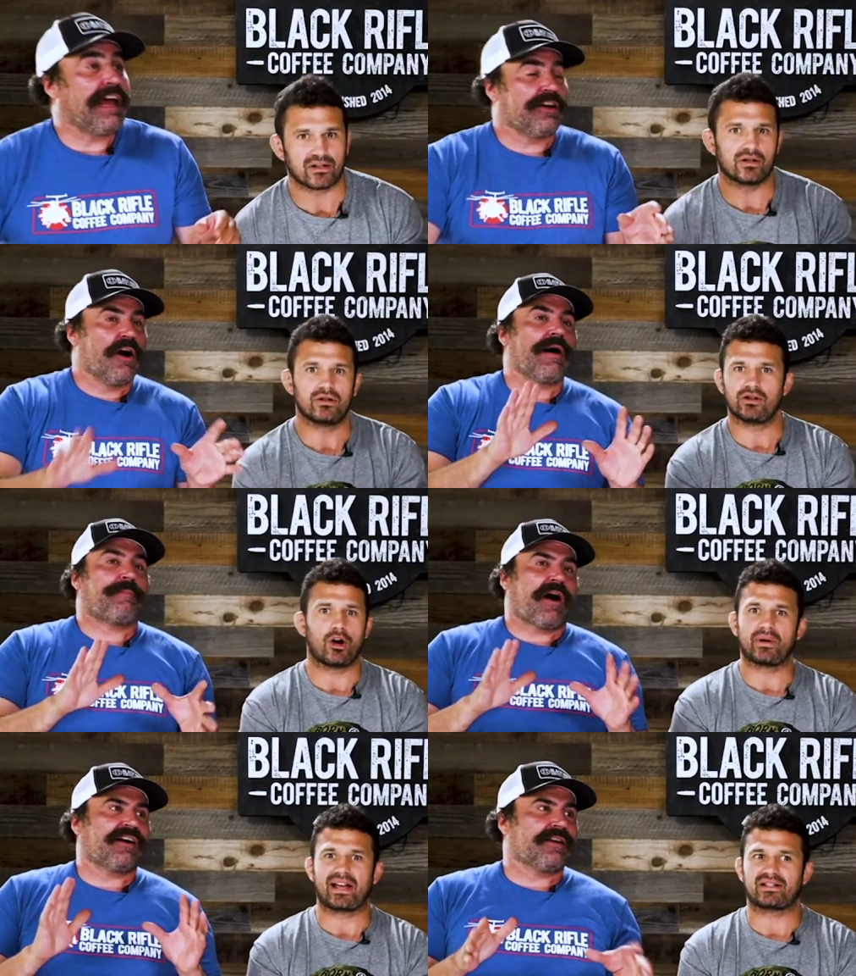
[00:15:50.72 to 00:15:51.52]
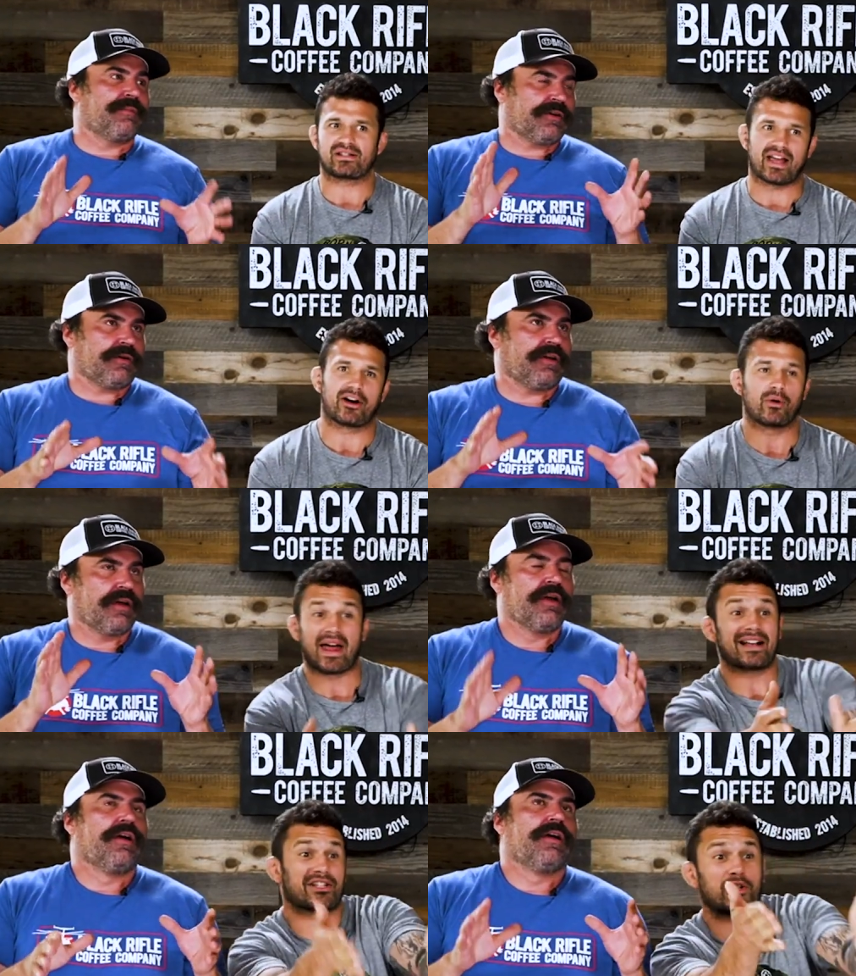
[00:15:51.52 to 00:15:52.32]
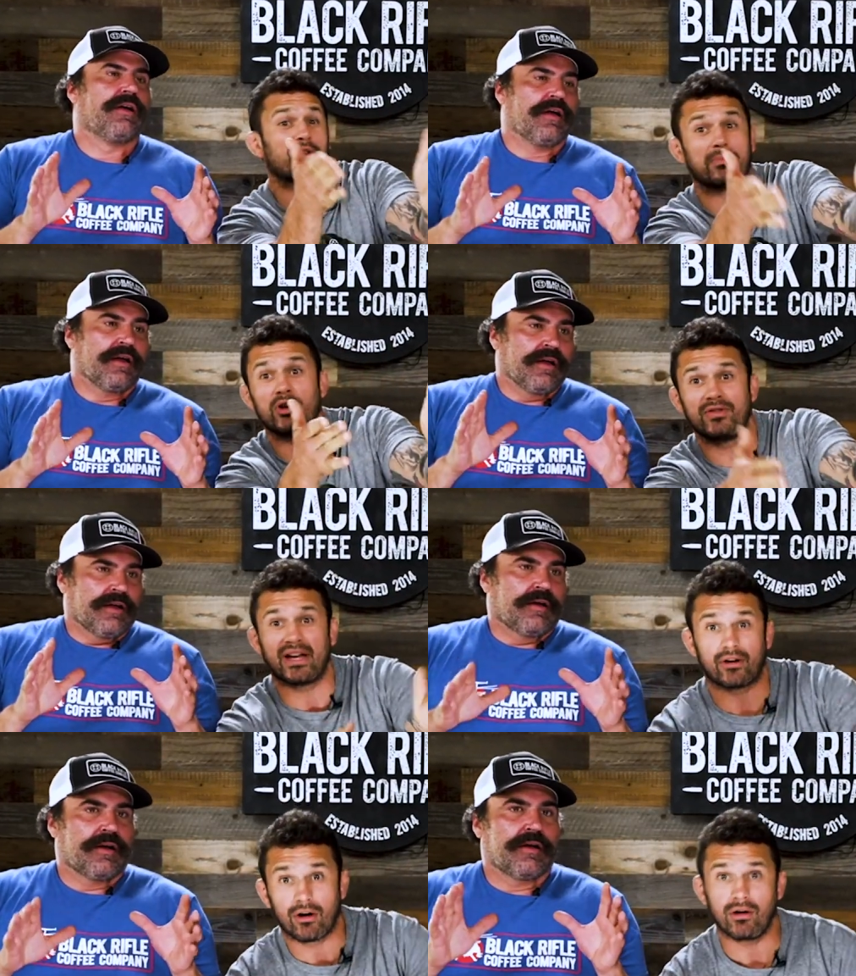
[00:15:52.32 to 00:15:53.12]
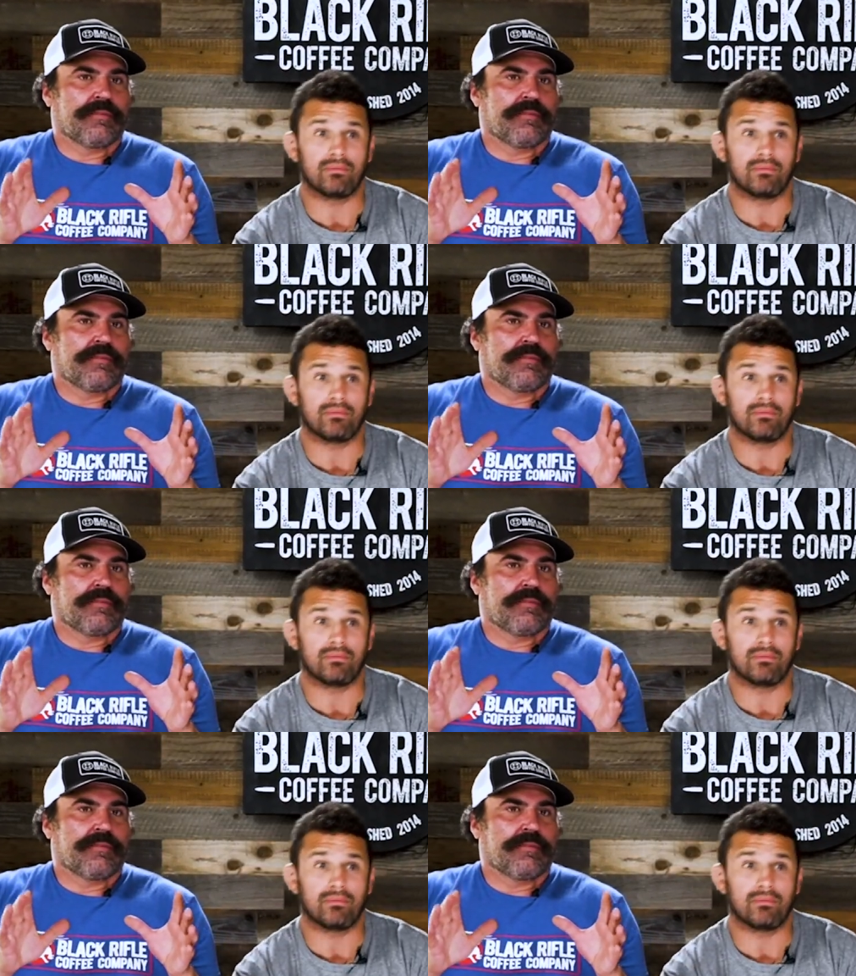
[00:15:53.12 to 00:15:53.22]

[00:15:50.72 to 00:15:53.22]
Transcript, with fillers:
Speaker 1: hey, dude. You know Nobody has to see. I don't know what that has to do with the movie at all,